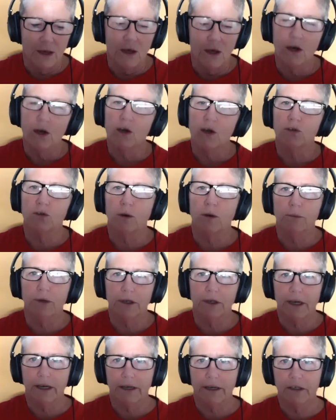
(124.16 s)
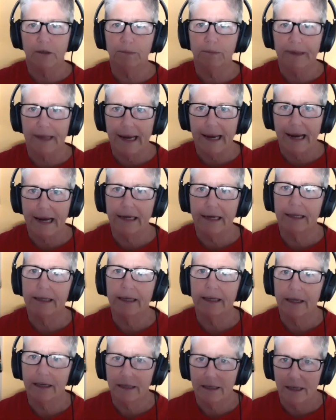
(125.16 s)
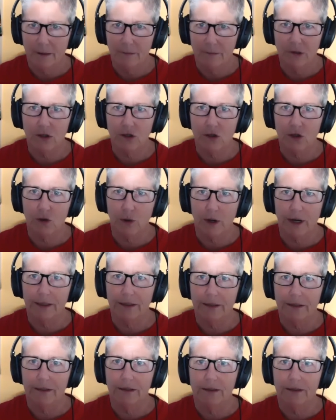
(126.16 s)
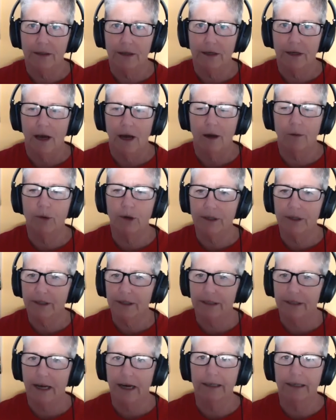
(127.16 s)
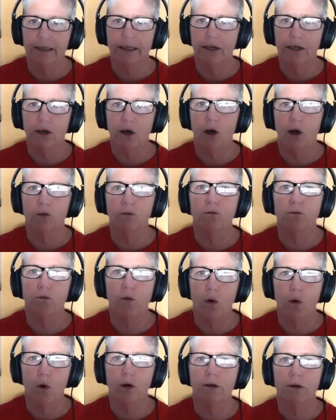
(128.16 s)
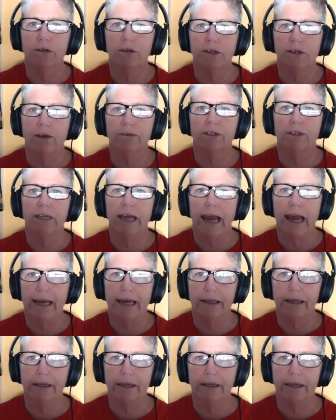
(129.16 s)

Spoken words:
So I'm going to explain and then demonstrate a breathing technique called 4-7-8.